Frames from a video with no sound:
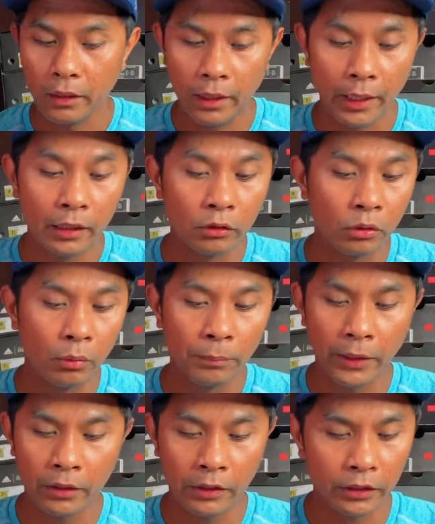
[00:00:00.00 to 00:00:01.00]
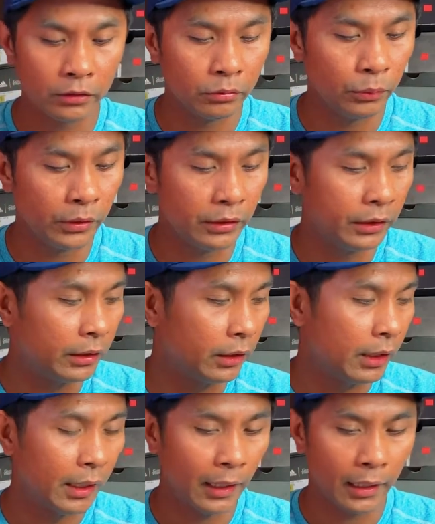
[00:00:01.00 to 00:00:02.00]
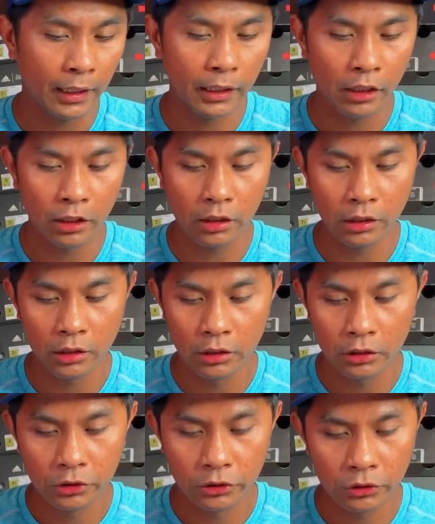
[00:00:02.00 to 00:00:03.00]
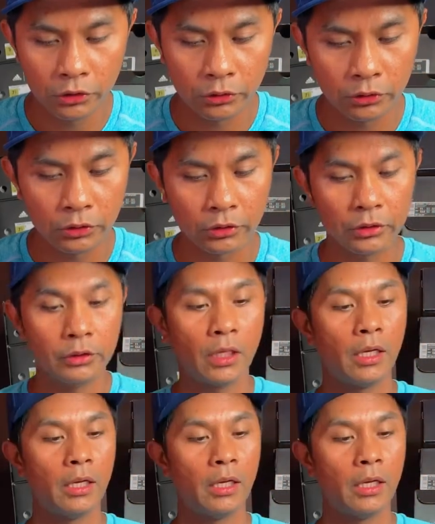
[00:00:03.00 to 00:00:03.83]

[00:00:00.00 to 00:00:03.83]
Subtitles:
and compare it with the other shoes.